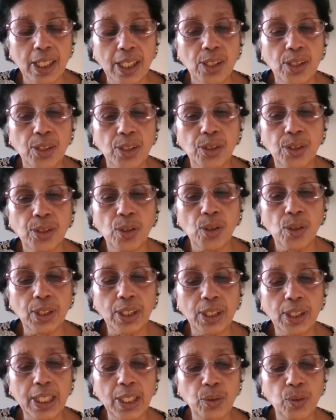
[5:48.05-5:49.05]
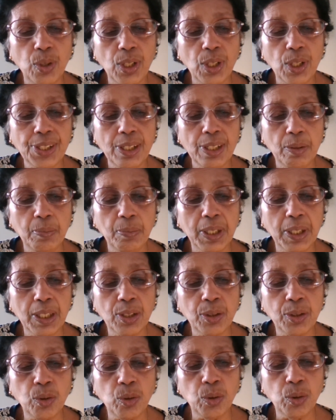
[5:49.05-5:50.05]
So the equation will be
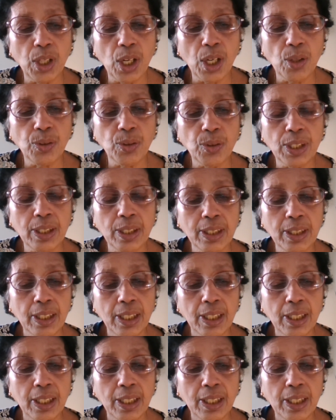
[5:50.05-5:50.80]
2,000